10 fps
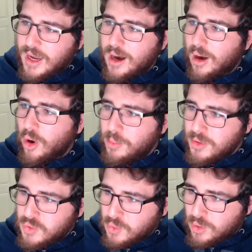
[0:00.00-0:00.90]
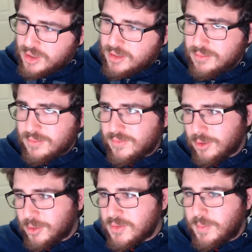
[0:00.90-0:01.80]
are open source for
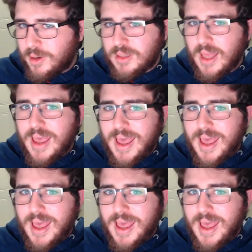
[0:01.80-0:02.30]
the most part